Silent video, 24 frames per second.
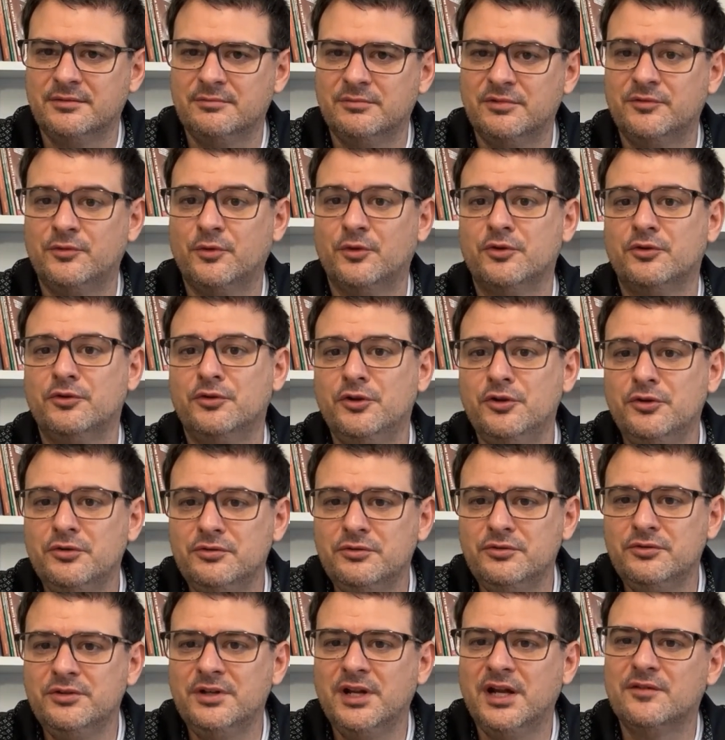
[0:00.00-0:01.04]
Before
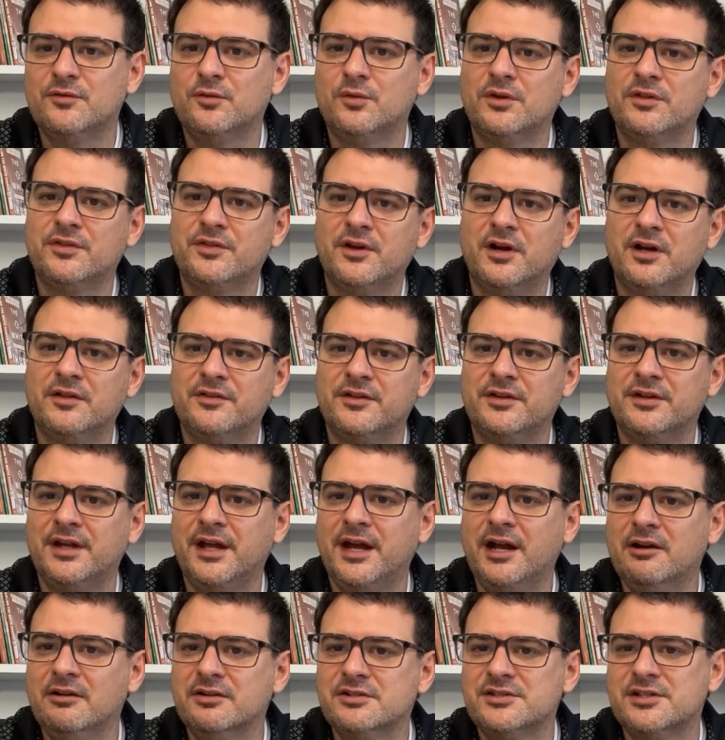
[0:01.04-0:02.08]
Newton, everyone thought that
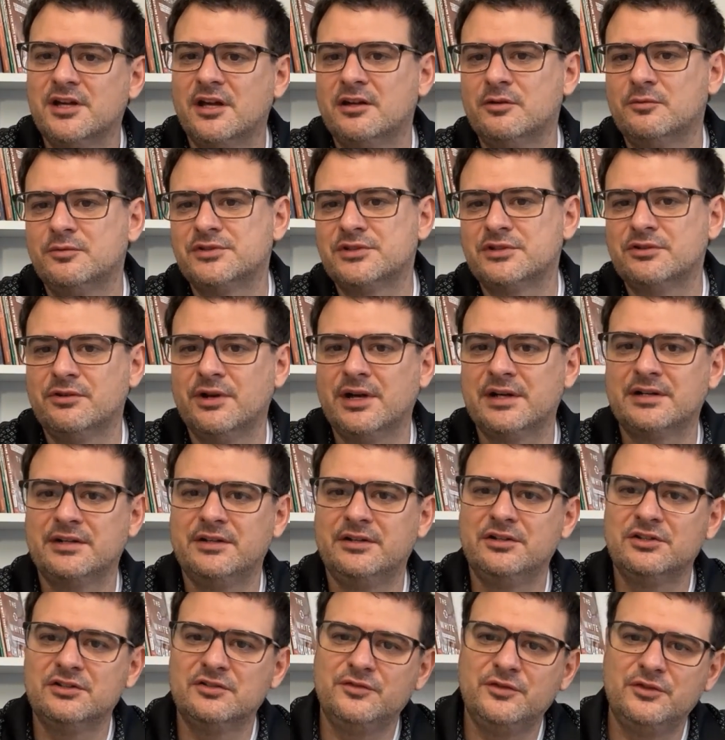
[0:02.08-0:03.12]
Aristotle was correct in
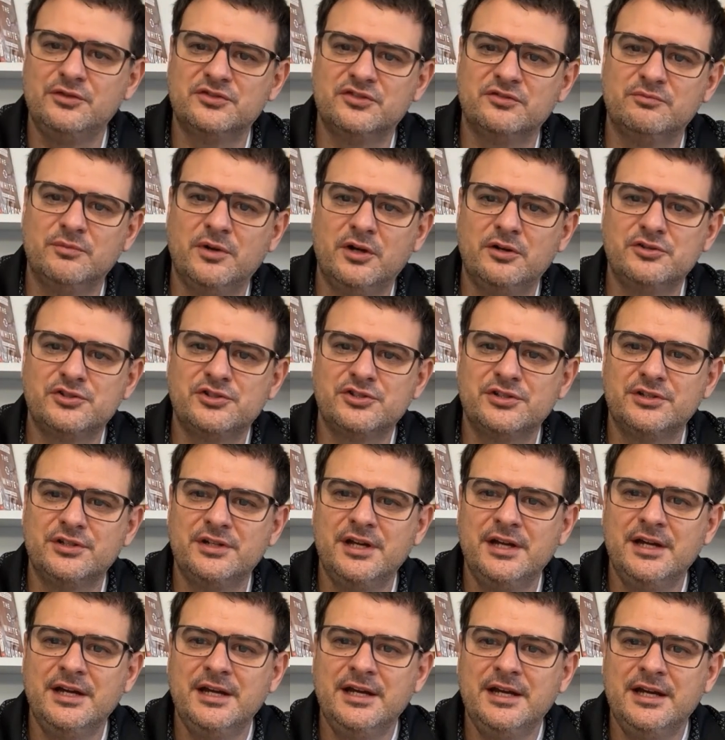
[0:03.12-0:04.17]
his views of
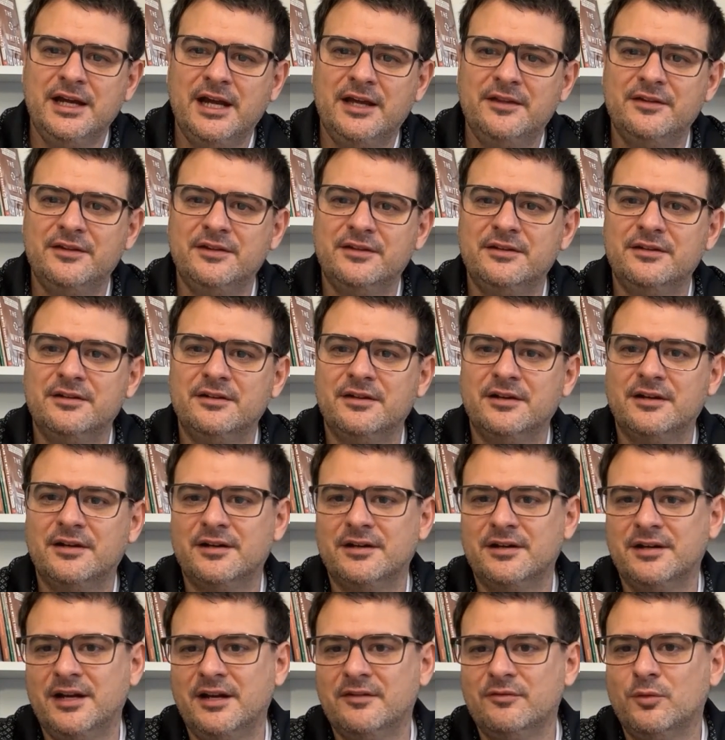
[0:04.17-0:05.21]
motion, and then
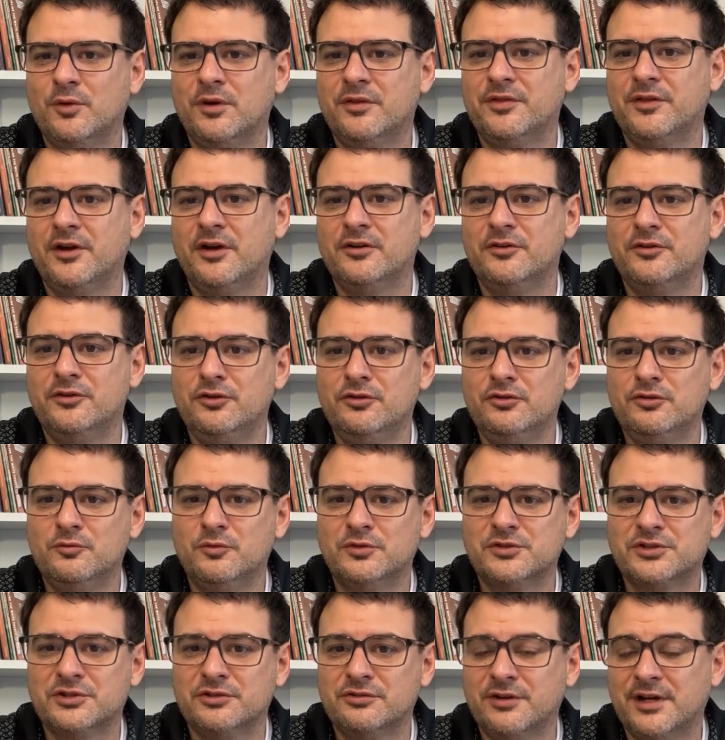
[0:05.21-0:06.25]
everyone thought Newton
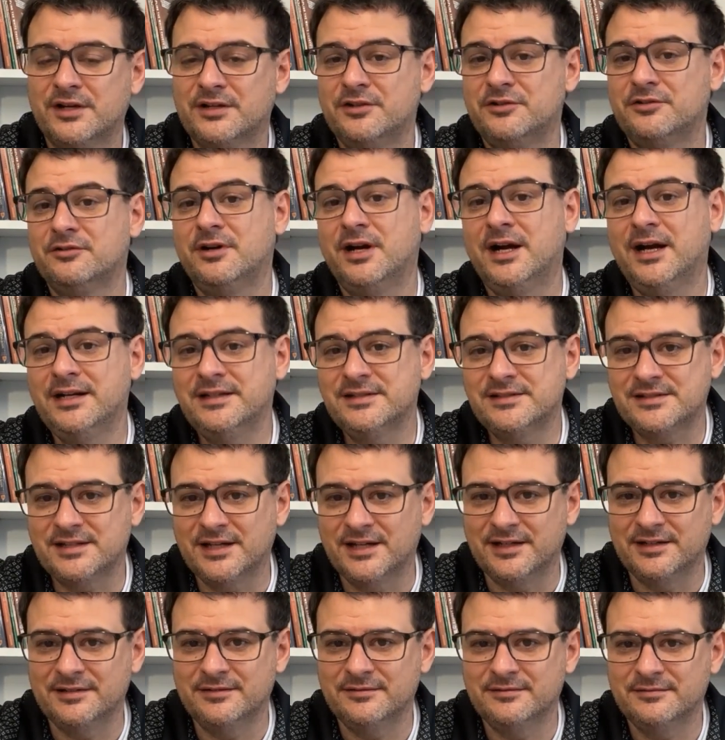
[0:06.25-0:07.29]
was correct until
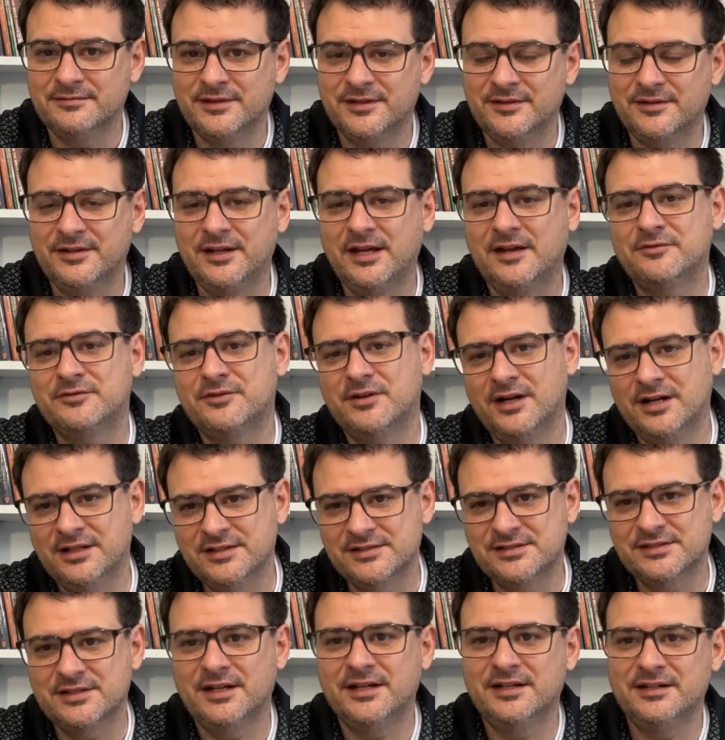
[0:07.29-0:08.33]
Einstein. And then after
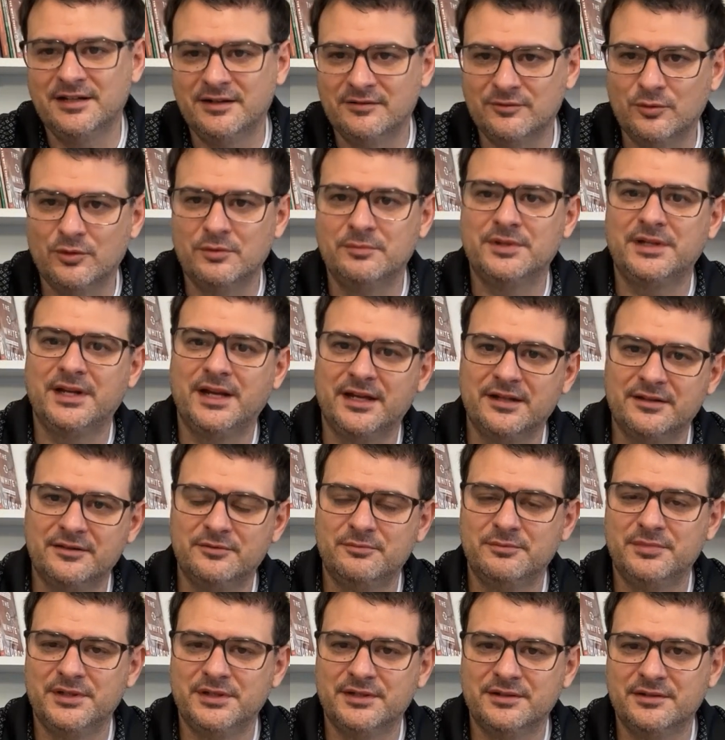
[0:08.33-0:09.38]
Einstein, everyone began
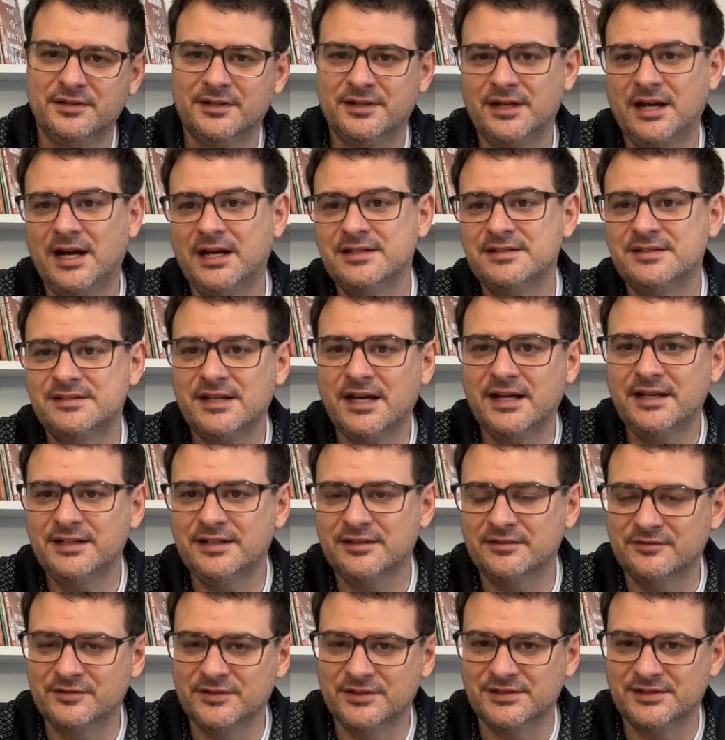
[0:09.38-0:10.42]
being an
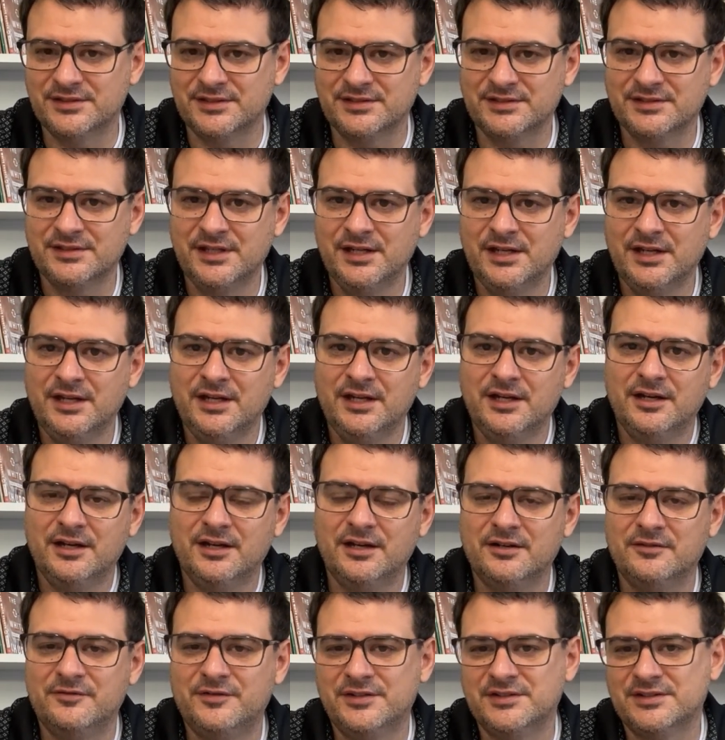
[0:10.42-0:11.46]
Einsteinian
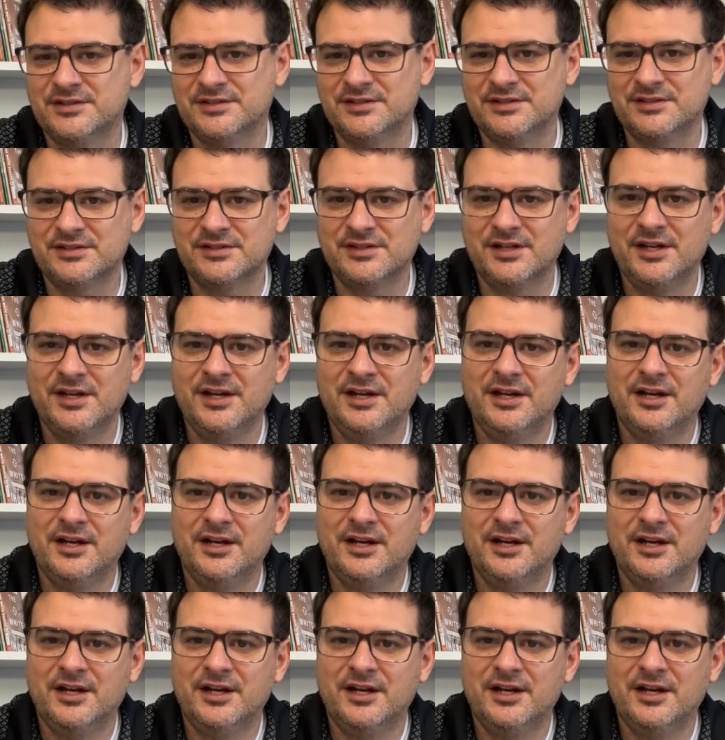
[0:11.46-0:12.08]
physicist.